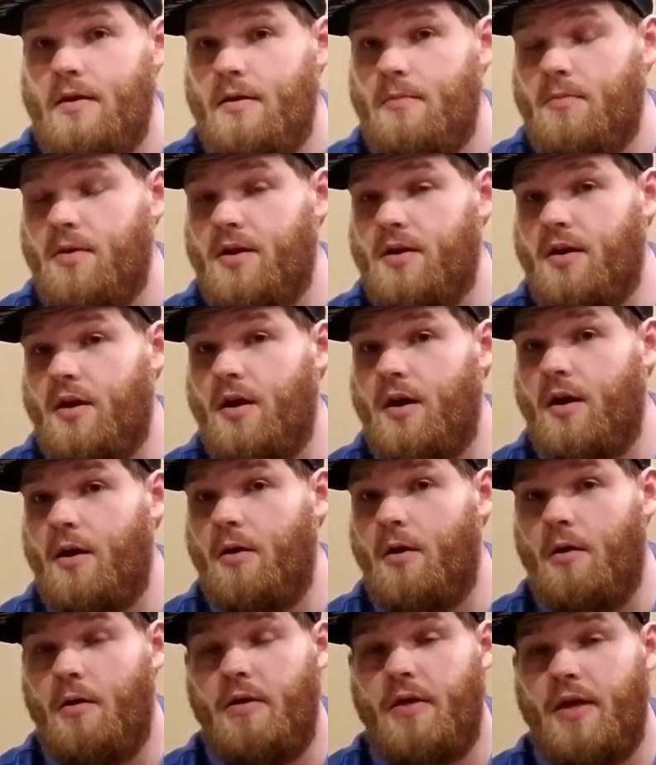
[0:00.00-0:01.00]
But
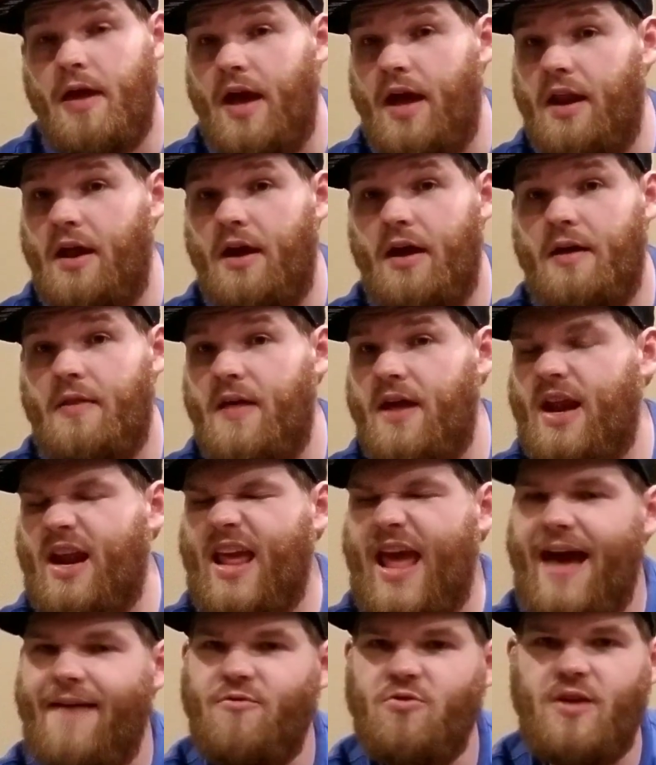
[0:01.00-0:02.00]
they had a
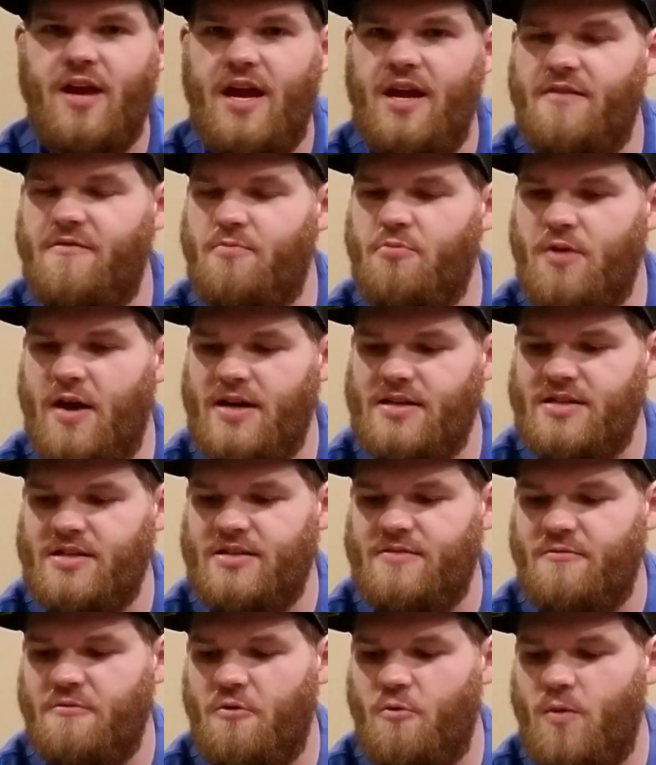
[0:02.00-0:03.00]
cavalcade of
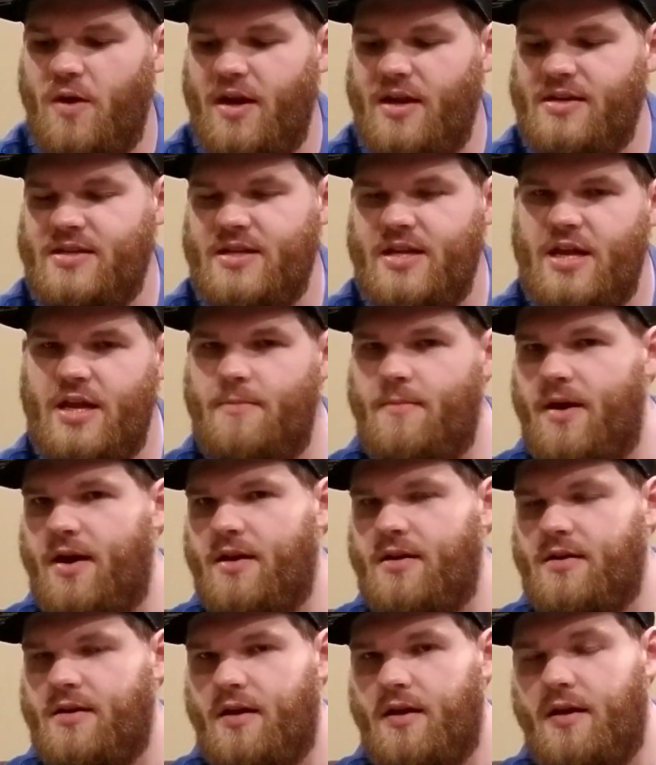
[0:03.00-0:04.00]
prizes for the winning team,
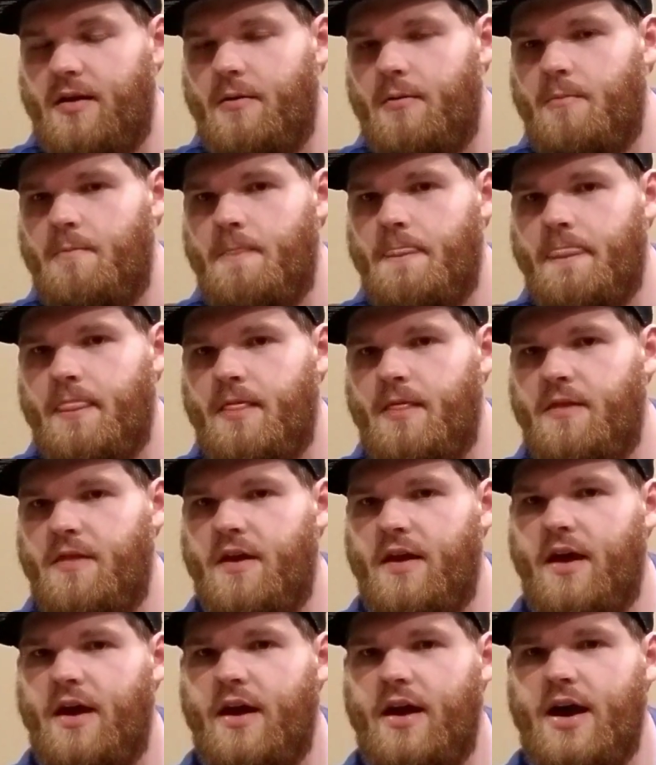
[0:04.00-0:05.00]
and the
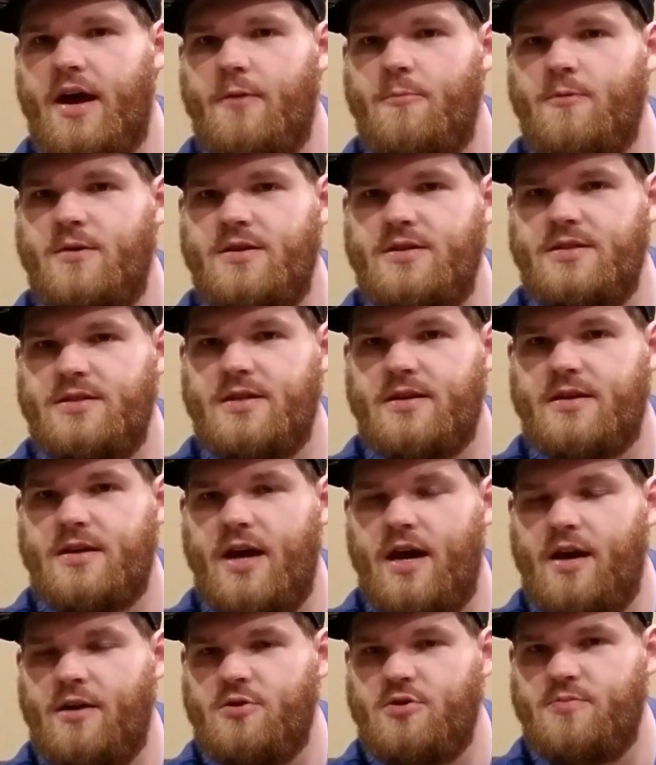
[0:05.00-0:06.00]
thing I got was a
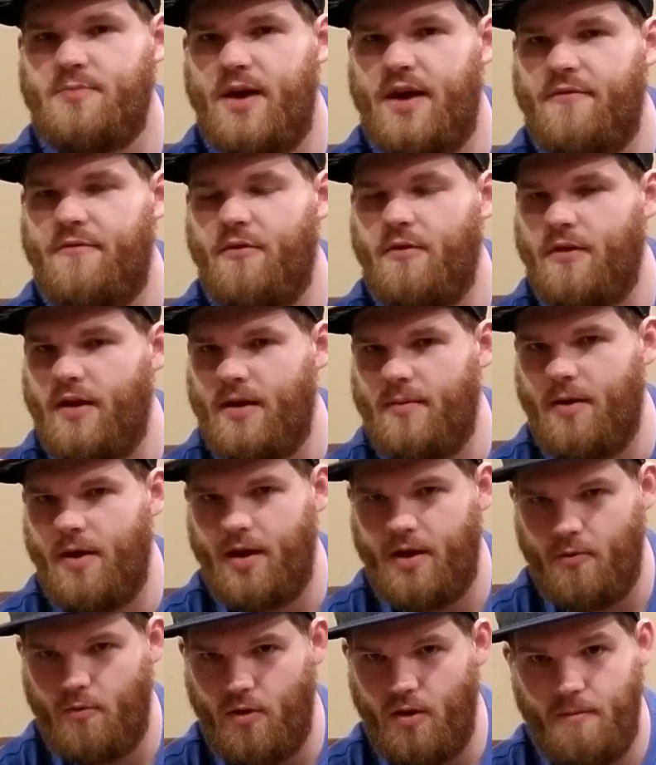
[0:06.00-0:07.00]
Conker's Bad Fur Day
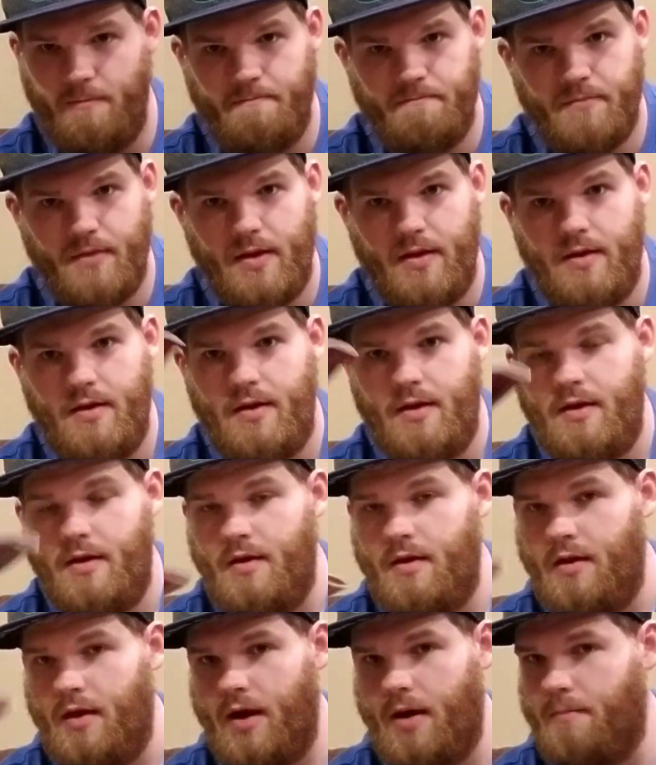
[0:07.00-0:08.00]
manual.
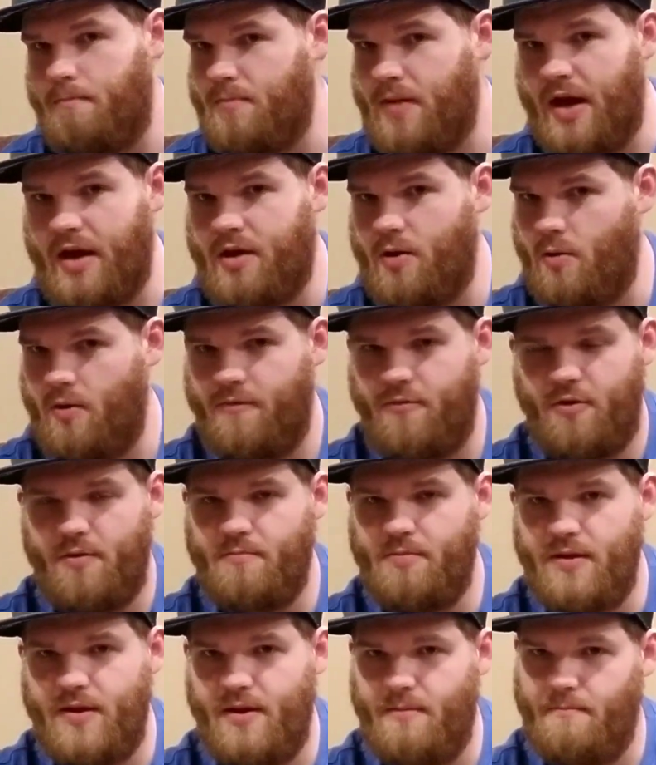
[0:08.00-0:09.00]
I'm not going for
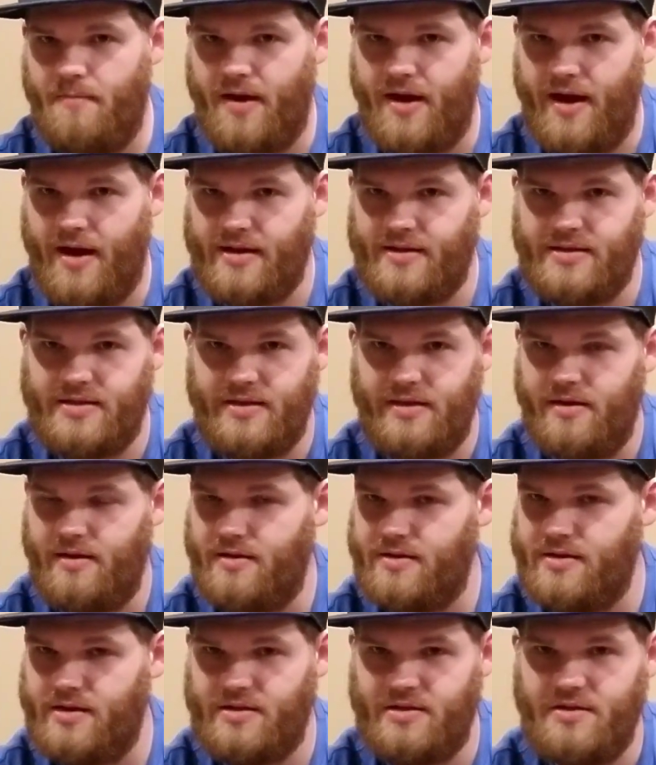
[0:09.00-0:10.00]
complete in box
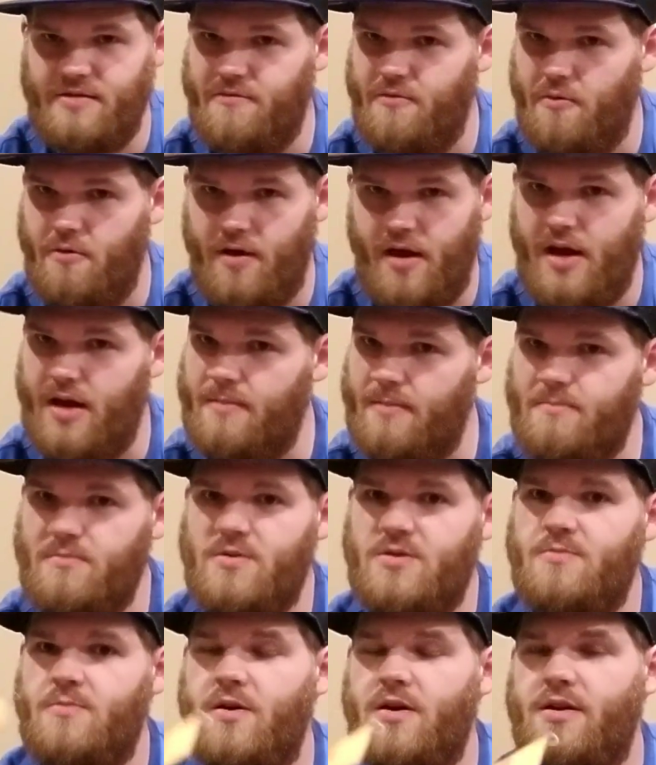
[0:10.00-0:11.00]
64
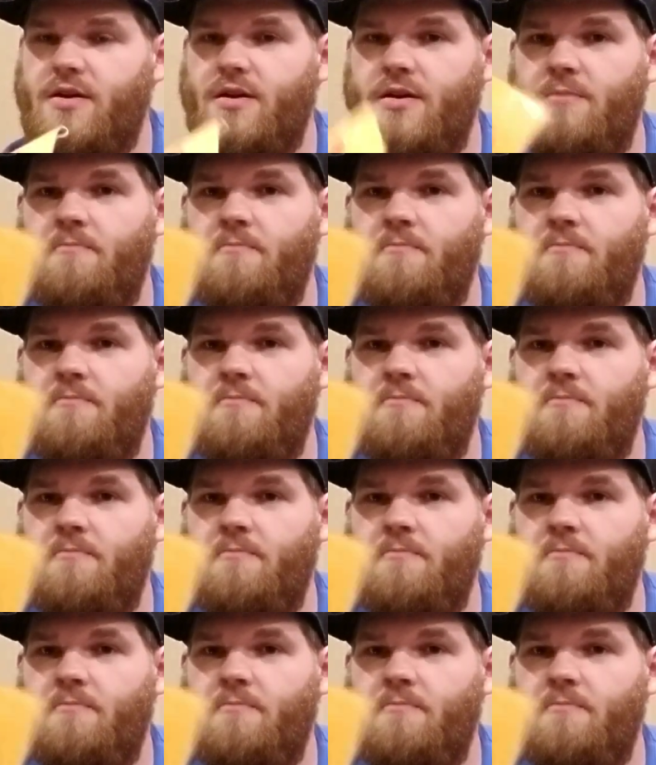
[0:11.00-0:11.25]
games, but